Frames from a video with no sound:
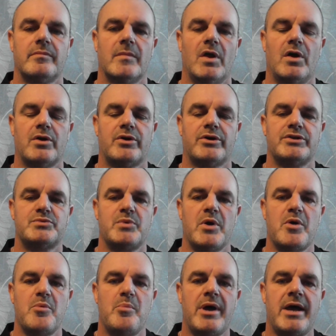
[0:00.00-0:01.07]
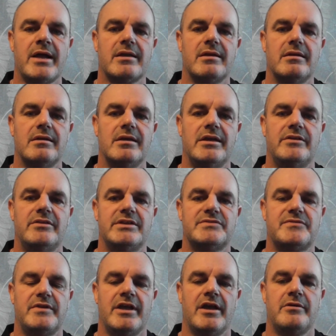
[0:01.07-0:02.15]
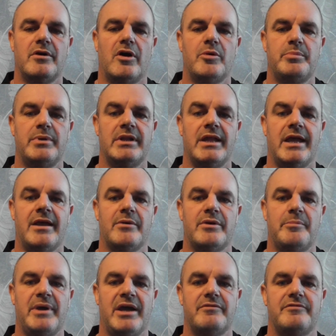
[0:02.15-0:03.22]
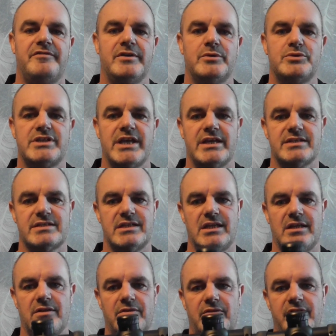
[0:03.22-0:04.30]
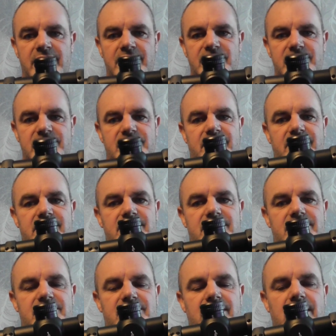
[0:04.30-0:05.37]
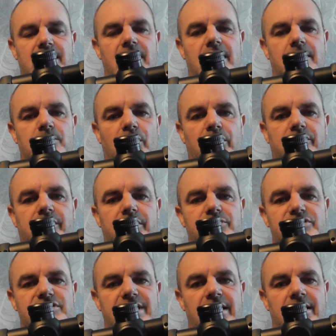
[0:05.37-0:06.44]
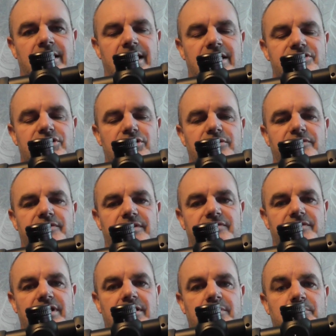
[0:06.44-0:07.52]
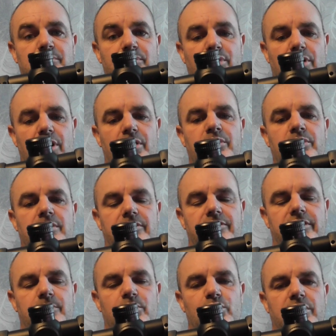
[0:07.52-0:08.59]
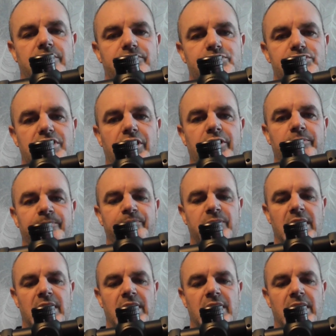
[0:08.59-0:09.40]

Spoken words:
Hi guys, welcome back. In this video I've been out and about field testing this. This is the Hikmicro Stella sq50 Pro thermal rifle scope.